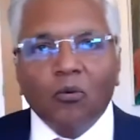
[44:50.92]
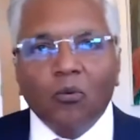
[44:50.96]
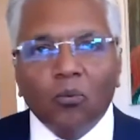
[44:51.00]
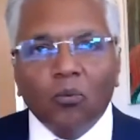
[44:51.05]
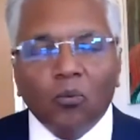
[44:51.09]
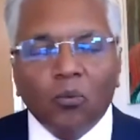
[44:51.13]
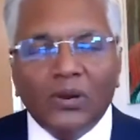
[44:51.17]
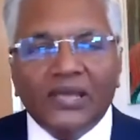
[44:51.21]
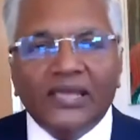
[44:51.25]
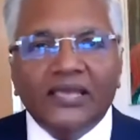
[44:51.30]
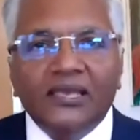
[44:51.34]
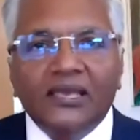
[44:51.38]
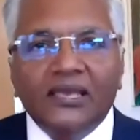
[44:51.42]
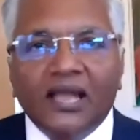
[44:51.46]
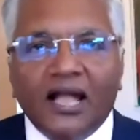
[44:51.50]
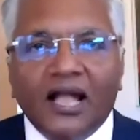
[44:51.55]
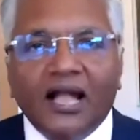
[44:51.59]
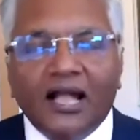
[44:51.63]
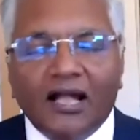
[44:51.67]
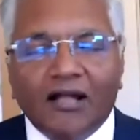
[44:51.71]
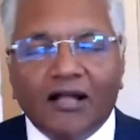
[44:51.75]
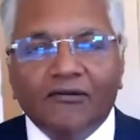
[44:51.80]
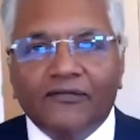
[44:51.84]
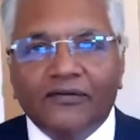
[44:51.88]
we
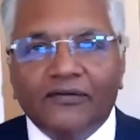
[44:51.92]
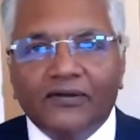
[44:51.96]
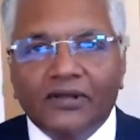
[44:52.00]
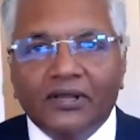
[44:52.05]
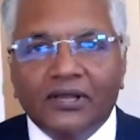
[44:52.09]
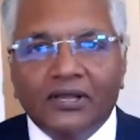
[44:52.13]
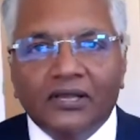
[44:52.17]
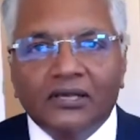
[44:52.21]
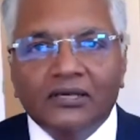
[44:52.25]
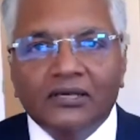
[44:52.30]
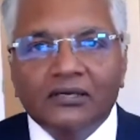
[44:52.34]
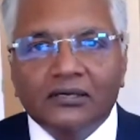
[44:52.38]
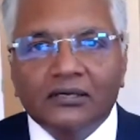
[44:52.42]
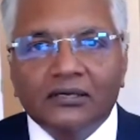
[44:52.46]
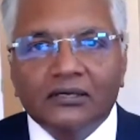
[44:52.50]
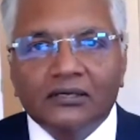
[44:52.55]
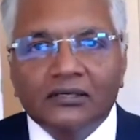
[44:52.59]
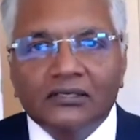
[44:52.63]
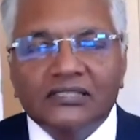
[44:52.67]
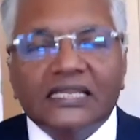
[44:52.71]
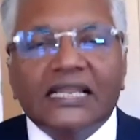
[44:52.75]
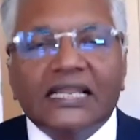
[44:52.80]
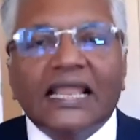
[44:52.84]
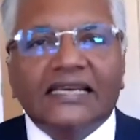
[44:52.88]
have
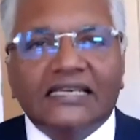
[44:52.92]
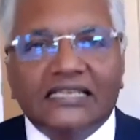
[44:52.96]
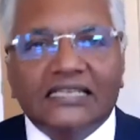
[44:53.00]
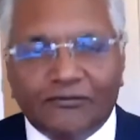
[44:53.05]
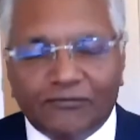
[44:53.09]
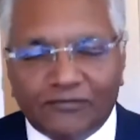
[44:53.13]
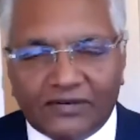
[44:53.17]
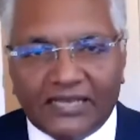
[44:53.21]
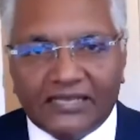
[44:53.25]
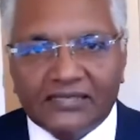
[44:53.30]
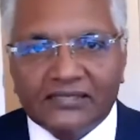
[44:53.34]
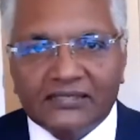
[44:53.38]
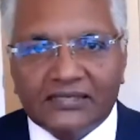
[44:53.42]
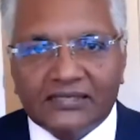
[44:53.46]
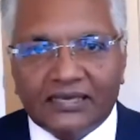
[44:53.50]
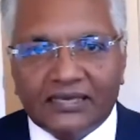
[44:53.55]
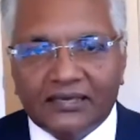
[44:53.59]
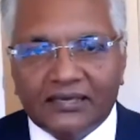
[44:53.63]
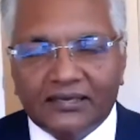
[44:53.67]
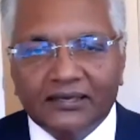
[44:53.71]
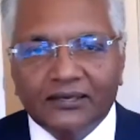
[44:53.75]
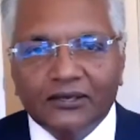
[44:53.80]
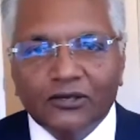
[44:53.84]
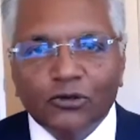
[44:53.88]
selective
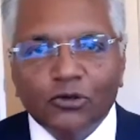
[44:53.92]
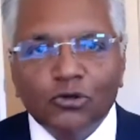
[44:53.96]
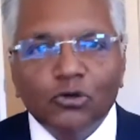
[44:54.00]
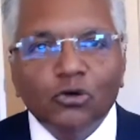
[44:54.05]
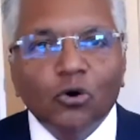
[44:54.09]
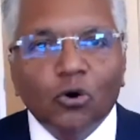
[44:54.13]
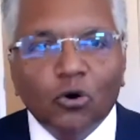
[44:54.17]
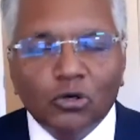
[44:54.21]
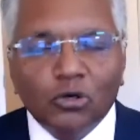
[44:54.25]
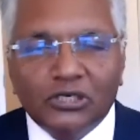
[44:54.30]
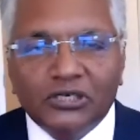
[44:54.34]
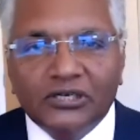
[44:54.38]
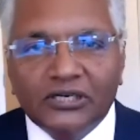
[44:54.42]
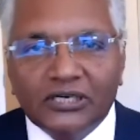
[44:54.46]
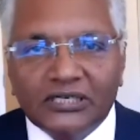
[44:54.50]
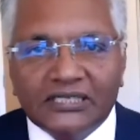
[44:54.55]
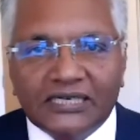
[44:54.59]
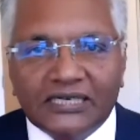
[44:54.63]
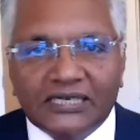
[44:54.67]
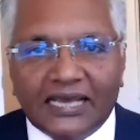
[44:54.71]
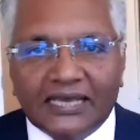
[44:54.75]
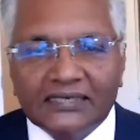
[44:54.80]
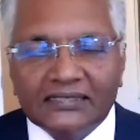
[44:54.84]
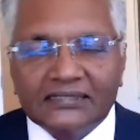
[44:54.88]
testing. You order a
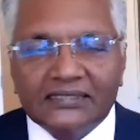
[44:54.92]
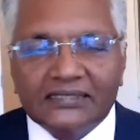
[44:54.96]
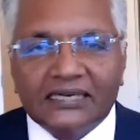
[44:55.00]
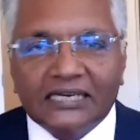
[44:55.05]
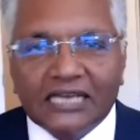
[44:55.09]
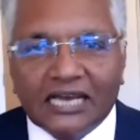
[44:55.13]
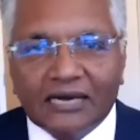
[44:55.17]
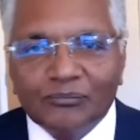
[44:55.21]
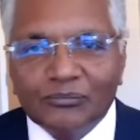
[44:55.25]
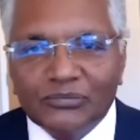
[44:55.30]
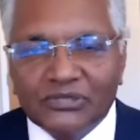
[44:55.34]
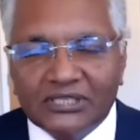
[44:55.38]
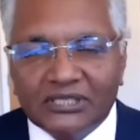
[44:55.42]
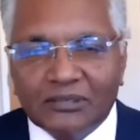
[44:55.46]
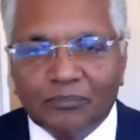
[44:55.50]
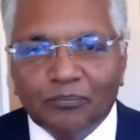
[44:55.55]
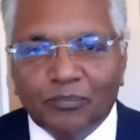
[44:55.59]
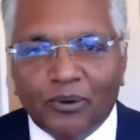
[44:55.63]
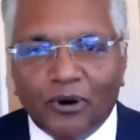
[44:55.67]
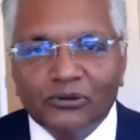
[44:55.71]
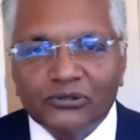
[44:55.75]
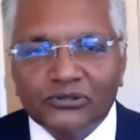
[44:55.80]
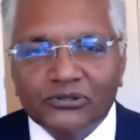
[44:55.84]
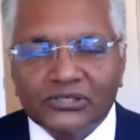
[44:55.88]
test, it comes in the
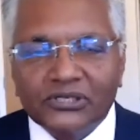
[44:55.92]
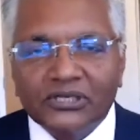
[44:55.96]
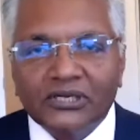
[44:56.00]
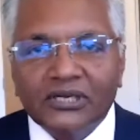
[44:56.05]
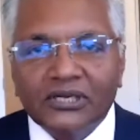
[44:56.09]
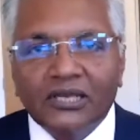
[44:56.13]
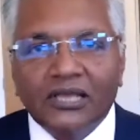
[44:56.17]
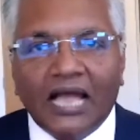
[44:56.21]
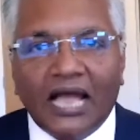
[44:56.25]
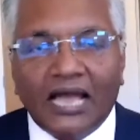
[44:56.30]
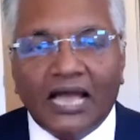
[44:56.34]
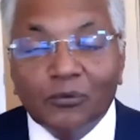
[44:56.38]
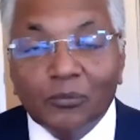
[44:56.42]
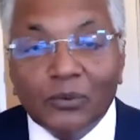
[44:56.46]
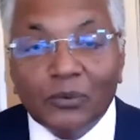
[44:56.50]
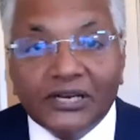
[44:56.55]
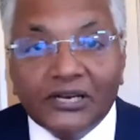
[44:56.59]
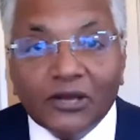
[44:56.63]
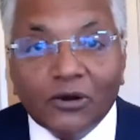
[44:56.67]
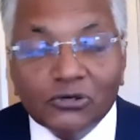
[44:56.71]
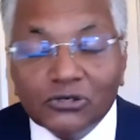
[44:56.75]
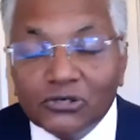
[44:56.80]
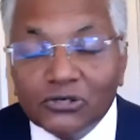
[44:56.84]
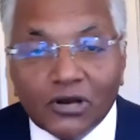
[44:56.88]
post, and we
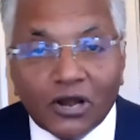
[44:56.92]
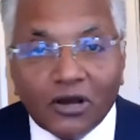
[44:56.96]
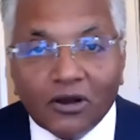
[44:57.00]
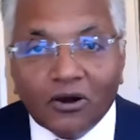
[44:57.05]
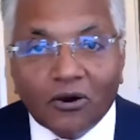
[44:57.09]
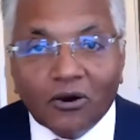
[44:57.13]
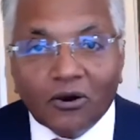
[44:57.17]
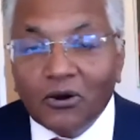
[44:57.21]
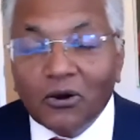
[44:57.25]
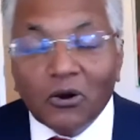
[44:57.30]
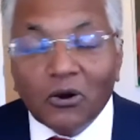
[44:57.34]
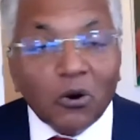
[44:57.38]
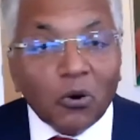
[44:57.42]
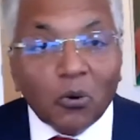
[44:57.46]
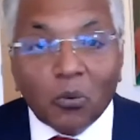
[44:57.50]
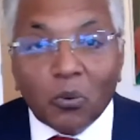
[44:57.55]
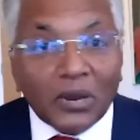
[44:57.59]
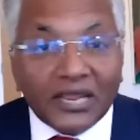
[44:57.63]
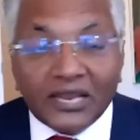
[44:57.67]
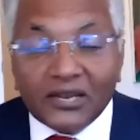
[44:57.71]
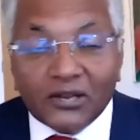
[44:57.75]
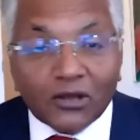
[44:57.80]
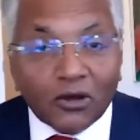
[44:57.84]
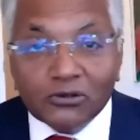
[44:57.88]
don't know.
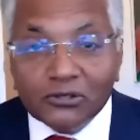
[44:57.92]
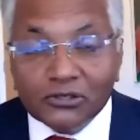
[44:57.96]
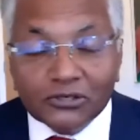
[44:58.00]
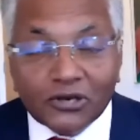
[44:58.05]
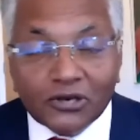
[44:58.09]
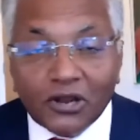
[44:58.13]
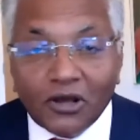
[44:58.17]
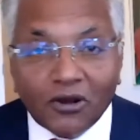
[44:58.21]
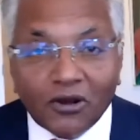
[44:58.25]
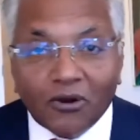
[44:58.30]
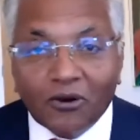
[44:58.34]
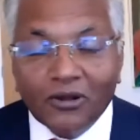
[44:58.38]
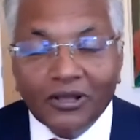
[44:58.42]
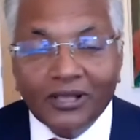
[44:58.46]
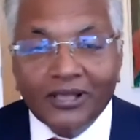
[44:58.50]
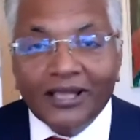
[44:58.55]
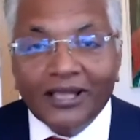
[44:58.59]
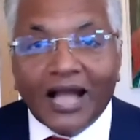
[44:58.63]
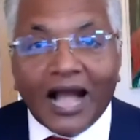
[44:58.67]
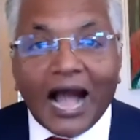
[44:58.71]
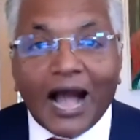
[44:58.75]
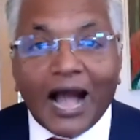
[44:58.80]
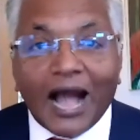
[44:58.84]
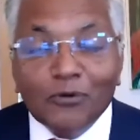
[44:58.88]
We don't know
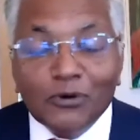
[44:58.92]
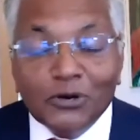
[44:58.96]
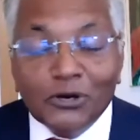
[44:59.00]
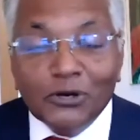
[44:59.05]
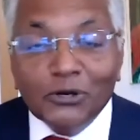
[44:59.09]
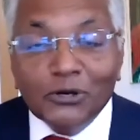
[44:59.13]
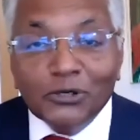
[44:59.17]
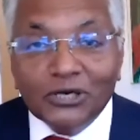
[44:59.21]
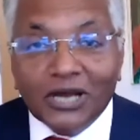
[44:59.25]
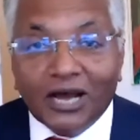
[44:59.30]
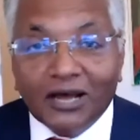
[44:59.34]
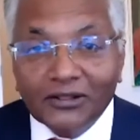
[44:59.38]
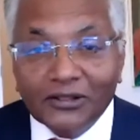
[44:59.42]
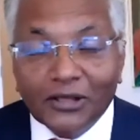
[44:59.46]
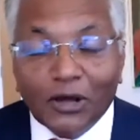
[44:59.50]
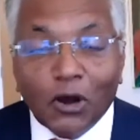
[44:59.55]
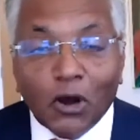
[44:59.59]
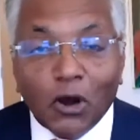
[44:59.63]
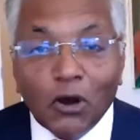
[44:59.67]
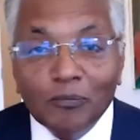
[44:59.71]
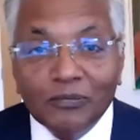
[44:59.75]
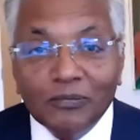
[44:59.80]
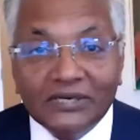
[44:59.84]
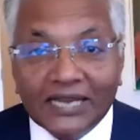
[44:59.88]
how good our
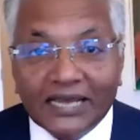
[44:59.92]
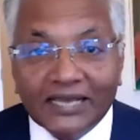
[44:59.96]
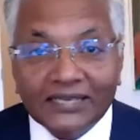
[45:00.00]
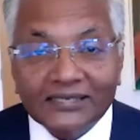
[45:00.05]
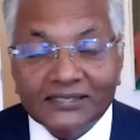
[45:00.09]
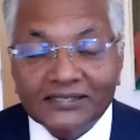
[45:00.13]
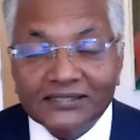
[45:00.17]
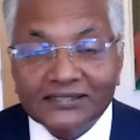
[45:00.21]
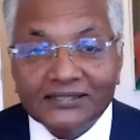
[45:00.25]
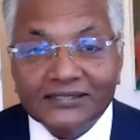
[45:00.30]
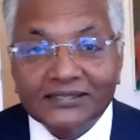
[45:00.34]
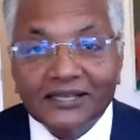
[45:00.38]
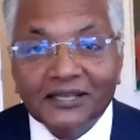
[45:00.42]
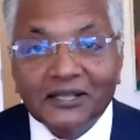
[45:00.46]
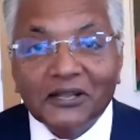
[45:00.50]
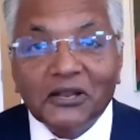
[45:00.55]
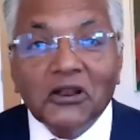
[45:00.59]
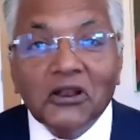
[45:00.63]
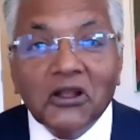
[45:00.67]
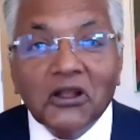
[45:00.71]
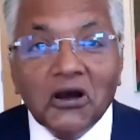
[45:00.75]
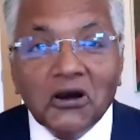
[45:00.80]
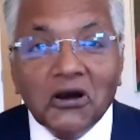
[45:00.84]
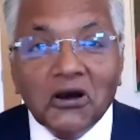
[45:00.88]
home tests.
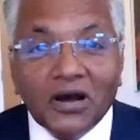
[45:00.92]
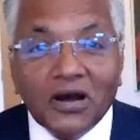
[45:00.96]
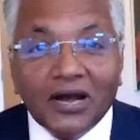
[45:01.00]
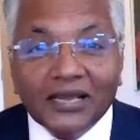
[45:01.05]
No